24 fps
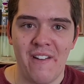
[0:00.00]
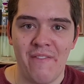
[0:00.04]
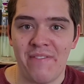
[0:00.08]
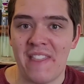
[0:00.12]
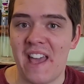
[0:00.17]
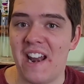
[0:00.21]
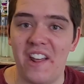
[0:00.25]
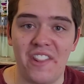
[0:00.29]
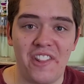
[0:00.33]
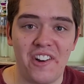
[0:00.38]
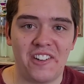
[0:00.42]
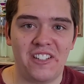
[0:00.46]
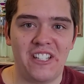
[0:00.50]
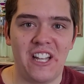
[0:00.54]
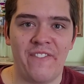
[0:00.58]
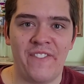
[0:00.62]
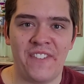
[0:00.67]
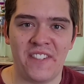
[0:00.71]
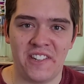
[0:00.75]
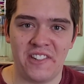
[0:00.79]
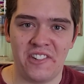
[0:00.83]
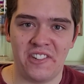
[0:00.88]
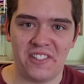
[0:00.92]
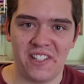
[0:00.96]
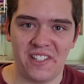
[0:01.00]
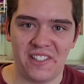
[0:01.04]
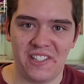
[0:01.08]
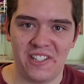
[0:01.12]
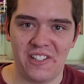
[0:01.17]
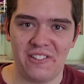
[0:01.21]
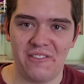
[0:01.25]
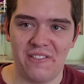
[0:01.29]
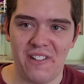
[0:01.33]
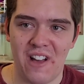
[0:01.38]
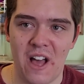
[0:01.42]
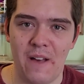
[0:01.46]
That other stuff is interesting
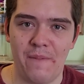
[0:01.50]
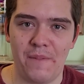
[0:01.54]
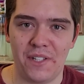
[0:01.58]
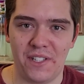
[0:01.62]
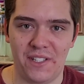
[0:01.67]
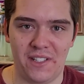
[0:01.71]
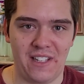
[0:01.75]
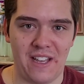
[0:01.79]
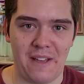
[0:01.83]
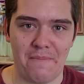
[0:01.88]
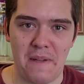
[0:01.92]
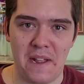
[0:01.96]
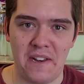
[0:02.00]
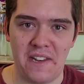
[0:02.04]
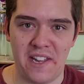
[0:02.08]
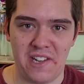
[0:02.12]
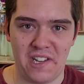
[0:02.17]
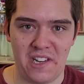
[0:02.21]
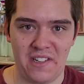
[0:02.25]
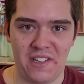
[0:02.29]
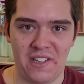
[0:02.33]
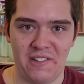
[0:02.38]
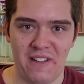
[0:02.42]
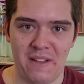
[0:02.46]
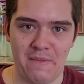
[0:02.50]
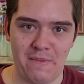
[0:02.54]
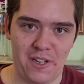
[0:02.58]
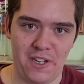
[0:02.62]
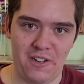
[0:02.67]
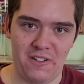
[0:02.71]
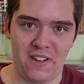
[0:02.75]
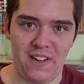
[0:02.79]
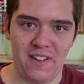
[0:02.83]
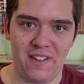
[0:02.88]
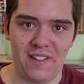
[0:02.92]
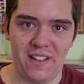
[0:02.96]
too. Obviously, I pay attention to
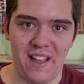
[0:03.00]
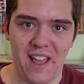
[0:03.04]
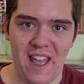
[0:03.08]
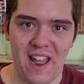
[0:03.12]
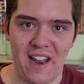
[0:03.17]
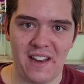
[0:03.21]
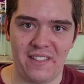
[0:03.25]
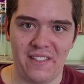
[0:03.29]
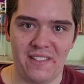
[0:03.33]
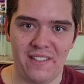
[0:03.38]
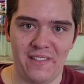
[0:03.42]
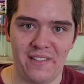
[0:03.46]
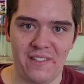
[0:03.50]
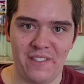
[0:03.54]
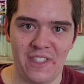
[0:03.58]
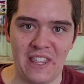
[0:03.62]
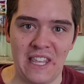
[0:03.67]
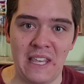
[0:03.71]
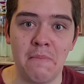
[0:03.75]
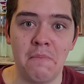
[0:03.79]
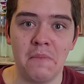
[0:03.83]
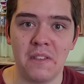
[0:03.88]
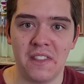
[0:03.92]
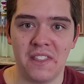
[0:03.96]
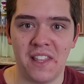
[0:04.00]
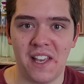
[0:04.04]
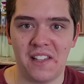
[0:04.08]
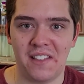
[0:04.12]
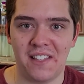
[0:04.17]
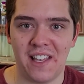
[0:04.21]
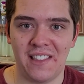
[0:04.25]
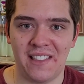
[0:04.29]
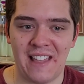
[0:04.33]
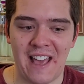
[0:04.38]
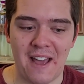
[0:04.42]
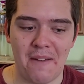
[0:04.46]
imagery and themes and things
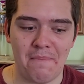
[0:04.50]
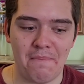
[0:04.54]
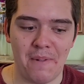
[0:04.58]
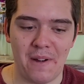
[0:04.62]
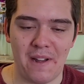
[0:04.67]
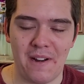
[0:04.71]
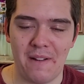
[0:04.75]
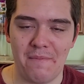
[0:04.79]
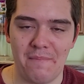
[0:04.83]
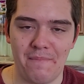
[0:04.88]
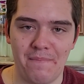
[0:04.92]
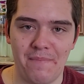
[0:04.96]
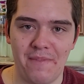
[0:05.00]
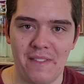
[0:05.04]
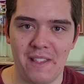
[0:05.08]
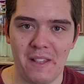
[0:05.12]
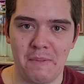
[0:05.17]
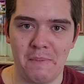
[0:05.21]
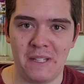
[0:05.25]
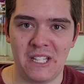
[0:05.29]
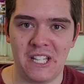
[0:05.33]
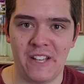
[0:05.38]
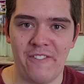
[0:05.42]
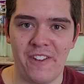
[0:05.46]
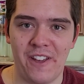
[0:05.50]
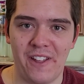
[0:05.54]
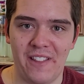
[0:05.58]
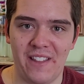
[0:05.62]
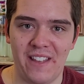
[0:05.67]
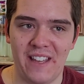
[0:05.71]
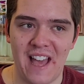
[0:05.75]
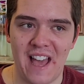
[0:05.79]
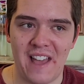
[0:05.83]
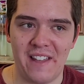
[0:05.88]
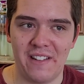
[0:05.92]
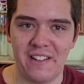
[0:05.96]
like that, but
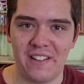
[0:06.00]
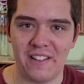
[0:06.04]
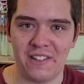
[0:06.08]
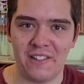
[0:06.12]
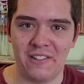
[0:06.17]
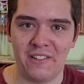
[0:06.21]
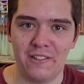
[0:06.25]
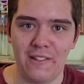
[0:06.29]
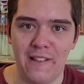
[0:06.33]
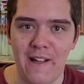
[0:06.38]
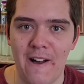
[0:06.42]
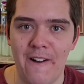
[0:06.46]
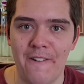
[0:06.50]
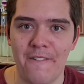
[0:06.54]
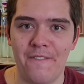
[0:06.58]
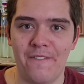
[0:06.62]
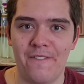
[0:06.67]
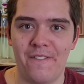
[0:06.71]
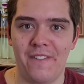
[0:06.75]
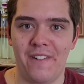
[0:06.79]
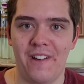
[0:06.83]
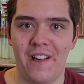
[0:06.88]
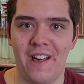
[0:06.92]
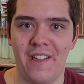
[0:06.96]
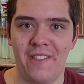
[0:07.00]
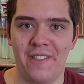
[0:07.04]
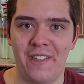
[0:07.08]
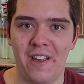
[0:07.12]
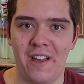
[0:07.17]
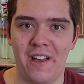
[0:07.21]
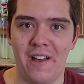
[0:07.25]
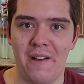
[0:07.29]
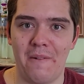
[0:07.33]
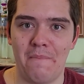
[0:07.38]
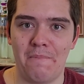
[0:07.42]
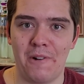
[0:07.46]
specifically, I just love
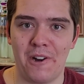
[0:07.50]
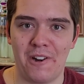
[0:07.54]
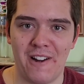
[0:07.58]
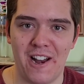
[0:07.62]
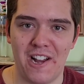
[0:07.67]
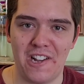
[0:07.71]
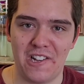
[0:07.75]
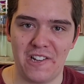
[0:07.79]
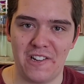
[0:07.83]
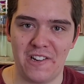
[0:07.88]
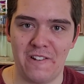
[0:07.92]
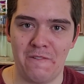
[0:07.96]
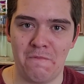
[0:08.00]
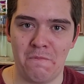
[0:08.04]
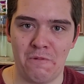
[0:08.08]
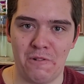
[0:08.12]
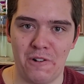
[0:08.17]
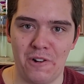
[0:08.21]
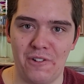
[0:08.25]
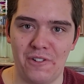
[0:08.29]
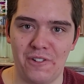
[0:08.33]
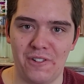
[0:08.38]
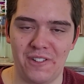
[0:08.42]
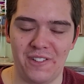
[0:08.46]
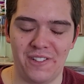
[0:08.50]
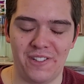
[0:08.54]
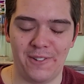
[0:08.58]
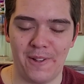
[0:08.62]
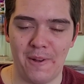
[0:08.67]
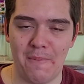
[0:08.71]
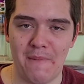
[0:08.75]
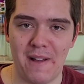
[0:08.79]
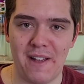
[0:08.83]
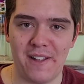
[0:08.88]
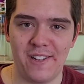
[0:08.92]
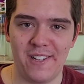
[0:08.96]
the progression of prose so
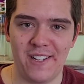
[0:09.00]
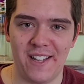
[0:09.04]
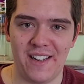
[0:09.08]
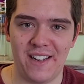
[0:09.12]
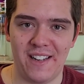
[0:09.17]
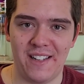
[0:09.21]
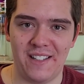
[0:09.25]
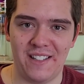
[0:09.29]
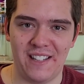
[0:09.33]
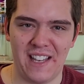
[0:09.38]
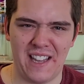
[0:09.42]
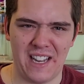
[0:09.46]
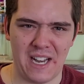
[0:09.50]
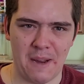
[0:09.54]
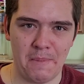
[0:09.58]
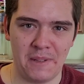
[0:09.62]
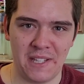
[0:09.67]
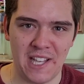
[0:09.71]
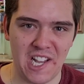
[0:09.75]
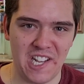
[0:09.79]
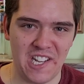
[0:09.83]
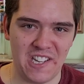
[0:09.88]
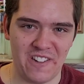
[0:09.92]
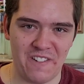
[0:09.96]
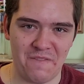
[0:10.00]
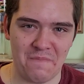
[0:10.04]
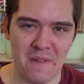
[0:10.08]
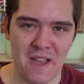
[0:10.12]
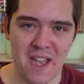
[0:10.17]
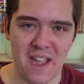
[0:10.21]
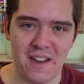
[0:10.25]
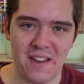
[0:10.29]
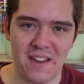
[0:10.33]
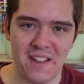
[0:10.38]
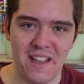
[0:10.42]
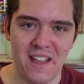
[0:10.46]
much, and it's like an obsession of
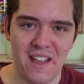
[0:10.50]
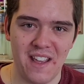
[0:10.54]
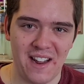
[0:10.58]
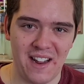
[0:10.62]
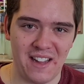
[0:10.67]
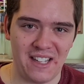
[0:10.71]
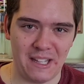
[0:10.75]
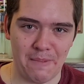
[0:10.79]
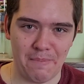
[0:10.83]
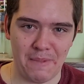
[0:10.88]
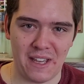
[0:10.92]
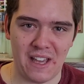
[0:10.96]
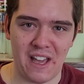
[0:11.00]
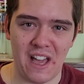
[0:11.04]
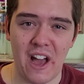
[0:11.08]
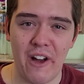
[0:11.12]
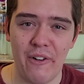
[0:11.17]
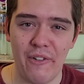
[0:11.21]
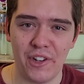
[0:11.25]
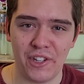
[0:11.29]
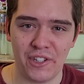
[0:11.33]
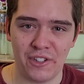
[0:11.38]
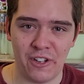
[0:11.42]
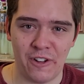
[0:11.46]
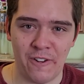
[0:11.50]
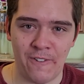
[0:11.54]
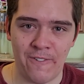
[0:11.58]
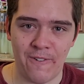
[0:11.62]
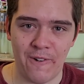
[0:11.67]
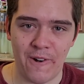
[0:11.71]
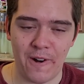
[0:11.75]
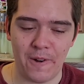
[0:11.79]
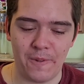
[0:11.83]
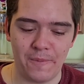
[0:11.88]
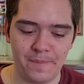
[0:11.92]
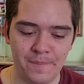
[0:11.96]
mine, and it's something I always look
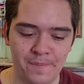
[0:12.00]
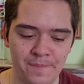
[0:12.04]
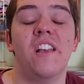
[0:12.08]
for.